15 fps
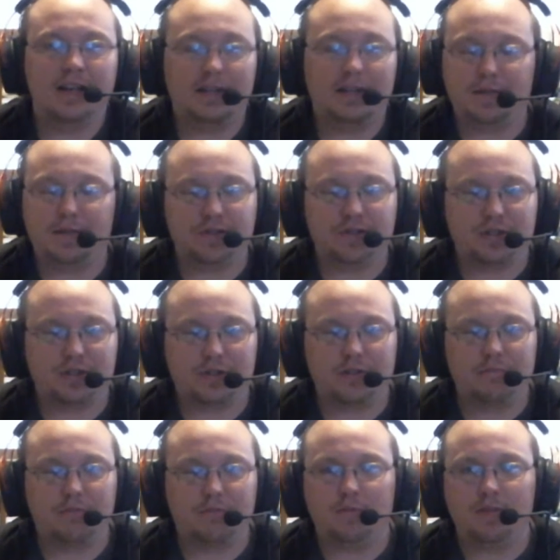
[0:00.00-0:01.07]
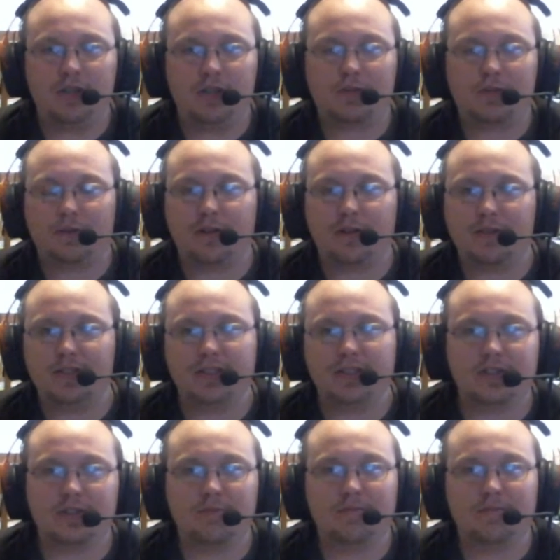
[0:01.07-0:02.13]
There was good moments where it wasn't
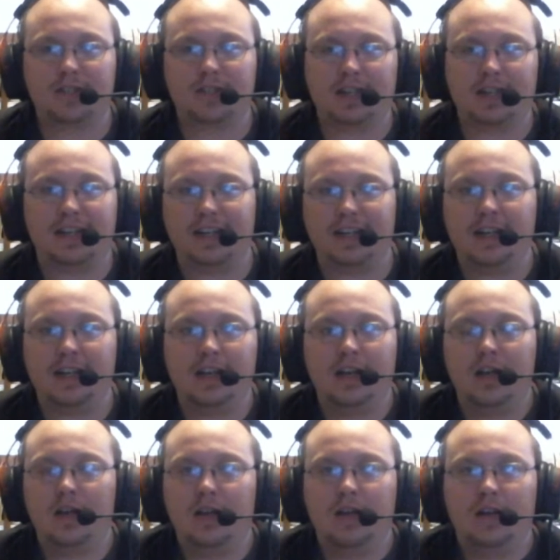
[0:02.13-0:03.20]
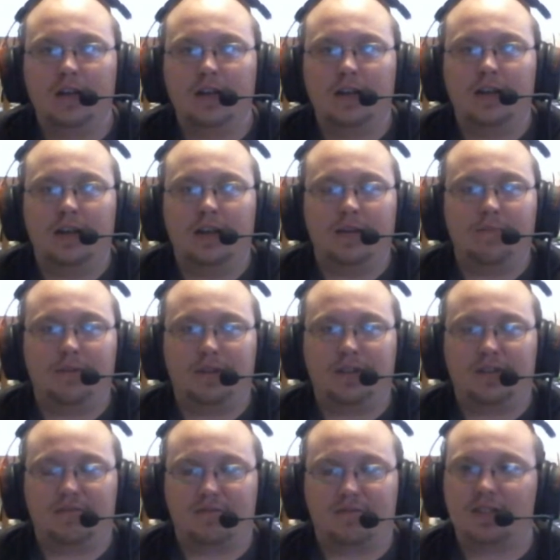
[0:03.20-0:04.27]
super scary, but
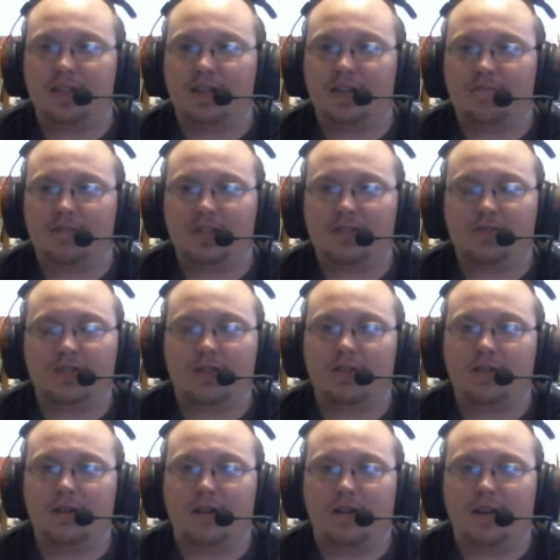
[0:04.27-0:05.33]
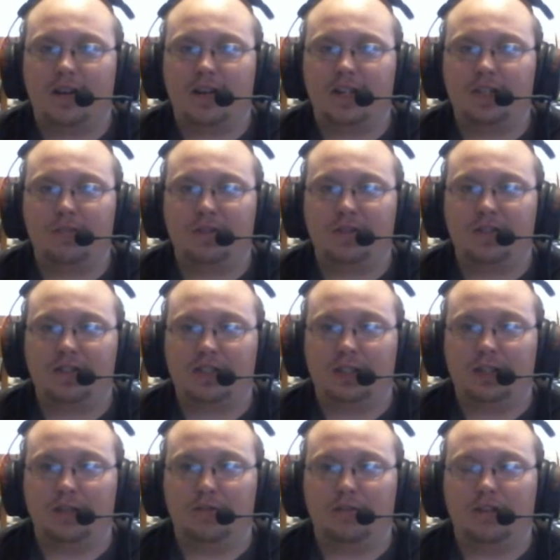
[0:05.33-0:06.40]
there was times I was on edge because I
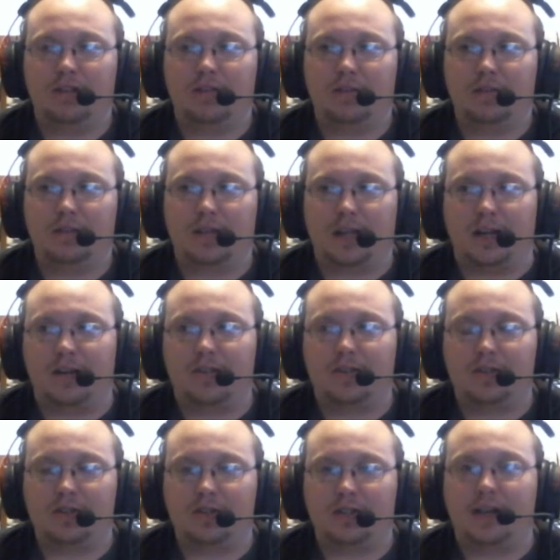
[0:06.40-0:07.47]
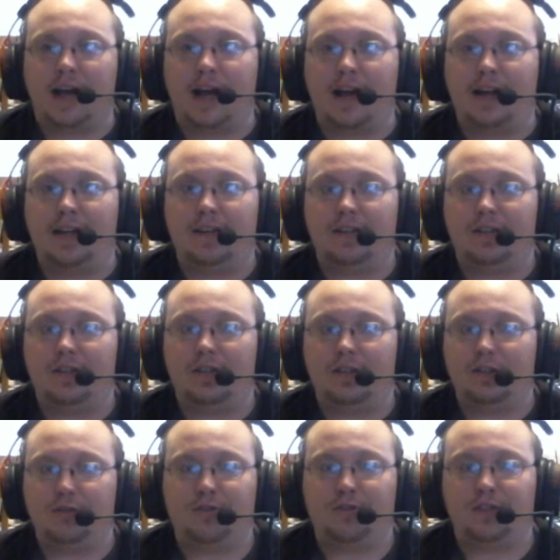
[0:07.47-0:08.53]
knew that characters could die and
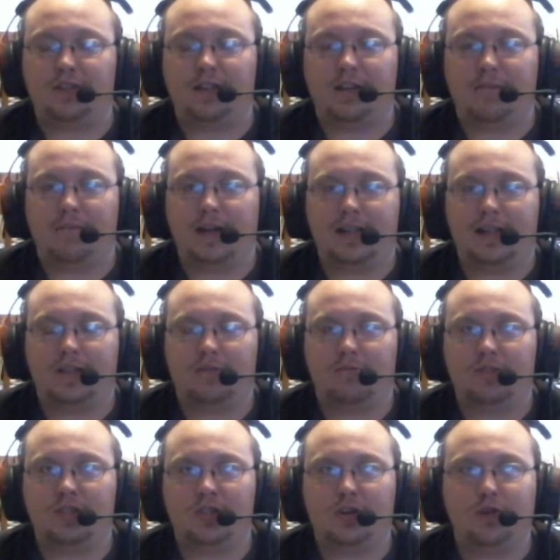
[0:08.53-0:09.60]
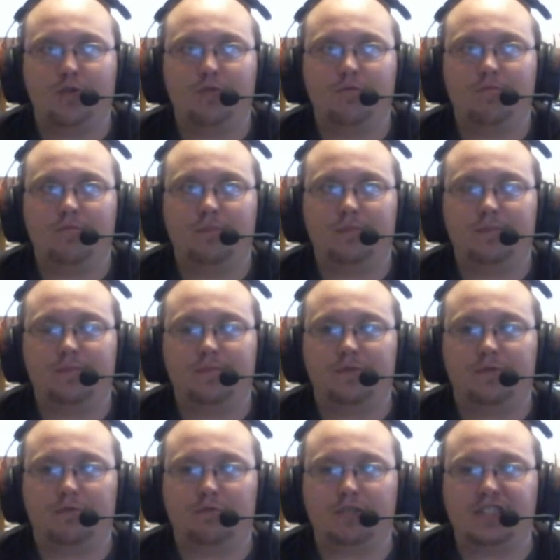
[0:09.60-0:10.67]
you couldn't get them back. There was no
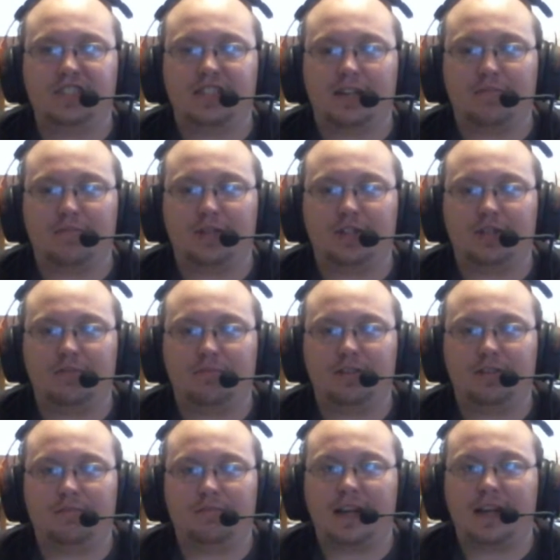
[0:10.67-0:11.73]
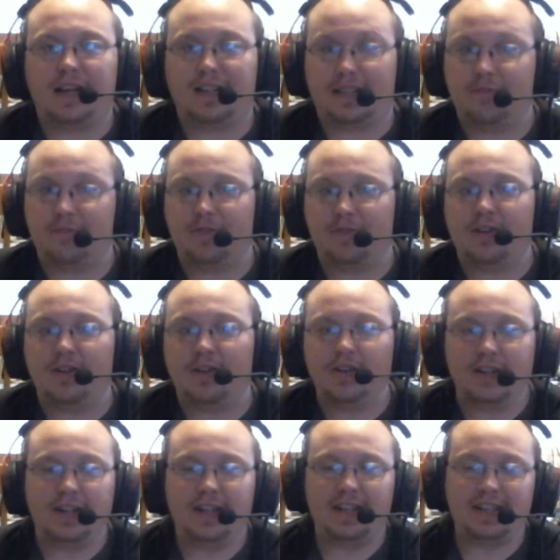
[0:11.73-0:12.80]
reset button to bring them back. They were
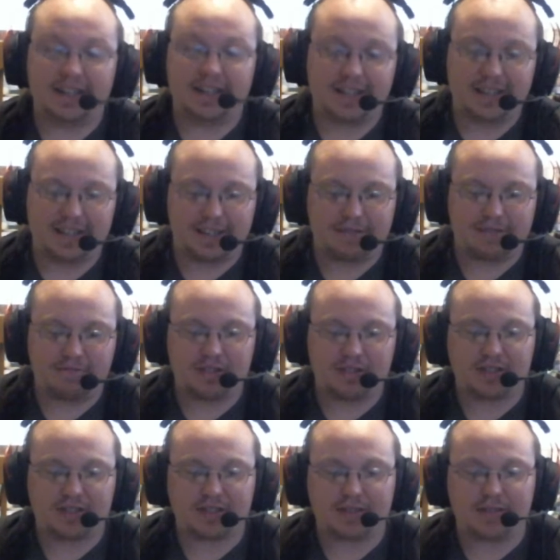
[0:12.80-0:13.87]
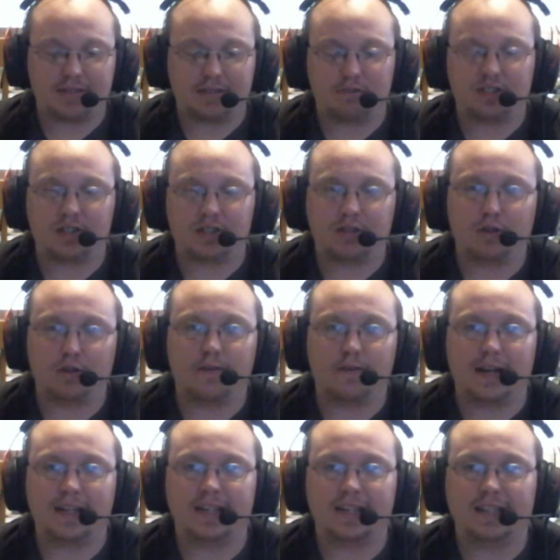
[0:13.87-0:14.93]
gone, and it was
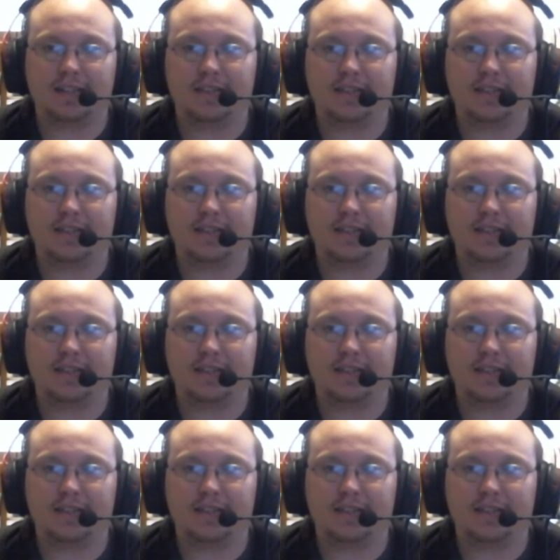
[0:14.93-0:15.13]
nerve-wracking.